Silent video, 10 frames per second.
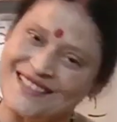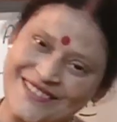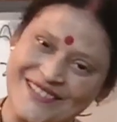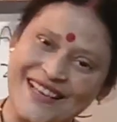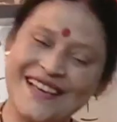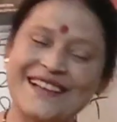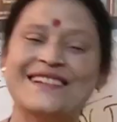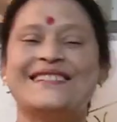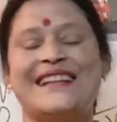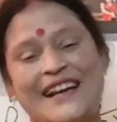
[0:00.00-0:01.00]
Okay,
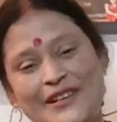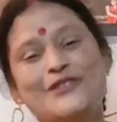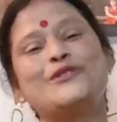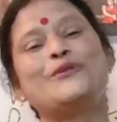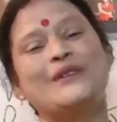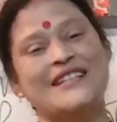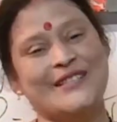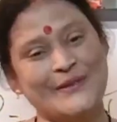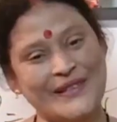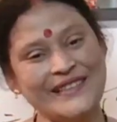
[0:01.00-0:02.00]
thank you so much
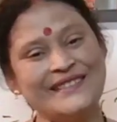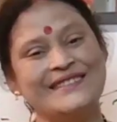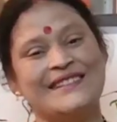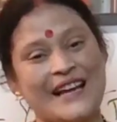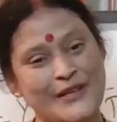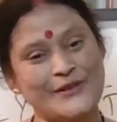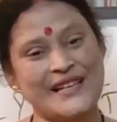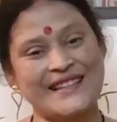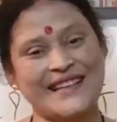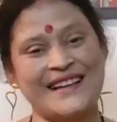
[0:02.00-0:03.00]
student. Thank you
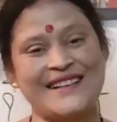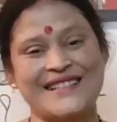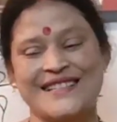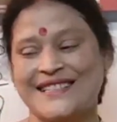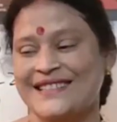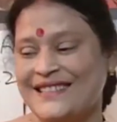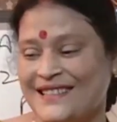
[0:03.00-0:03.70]
10th class.